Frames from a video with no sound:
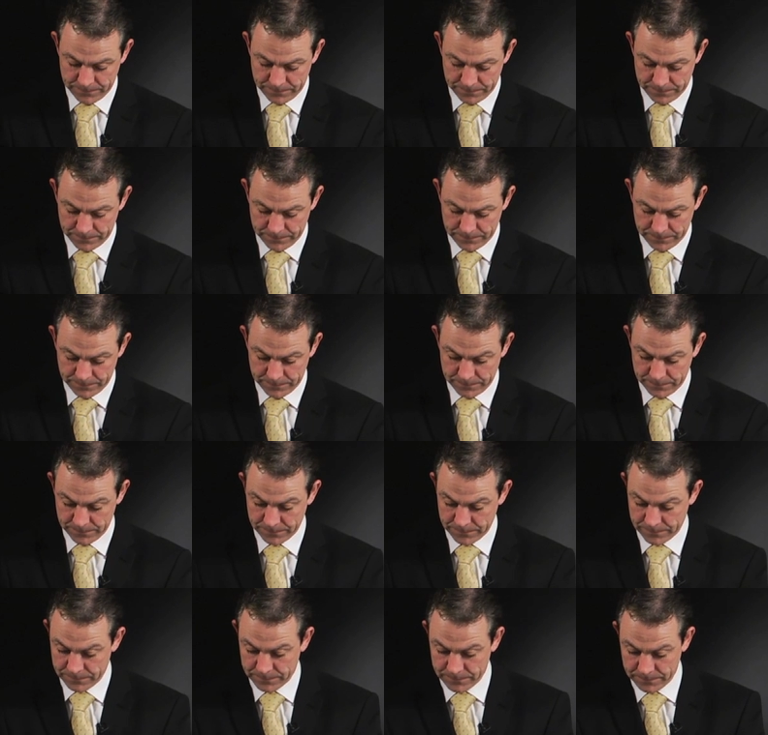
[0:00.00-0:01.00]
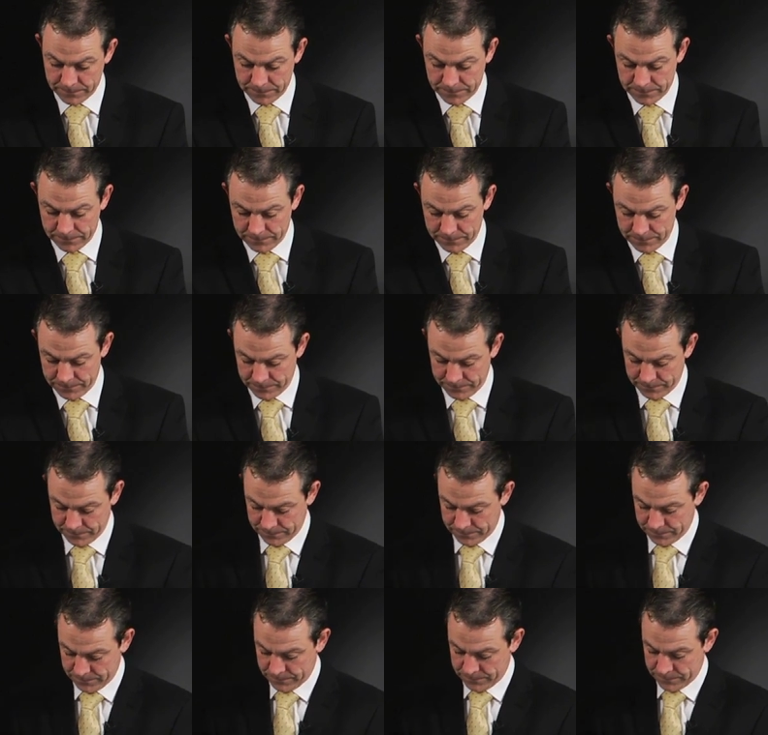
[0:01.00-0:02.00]

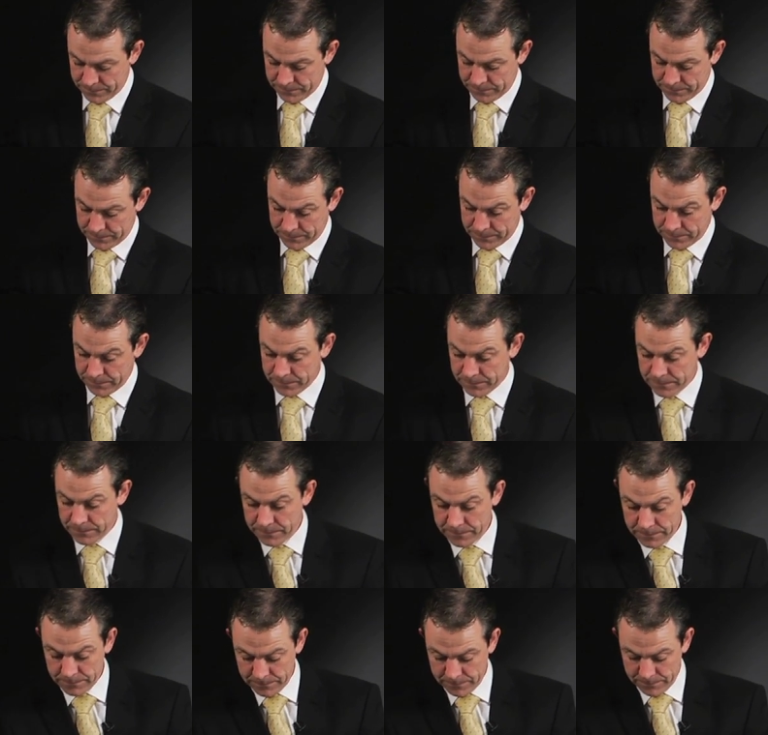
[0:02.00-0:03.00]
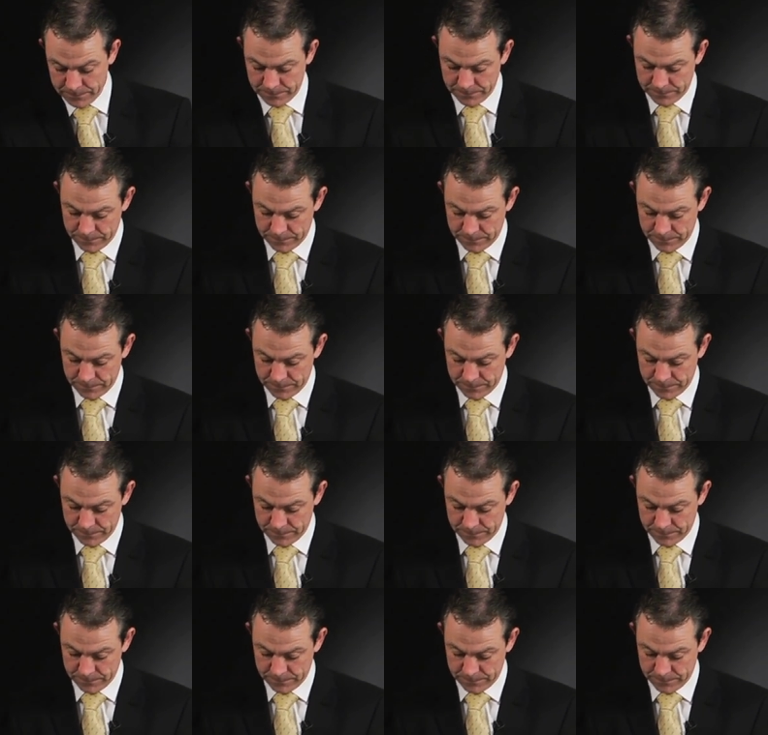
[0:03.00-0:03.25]
[no speech]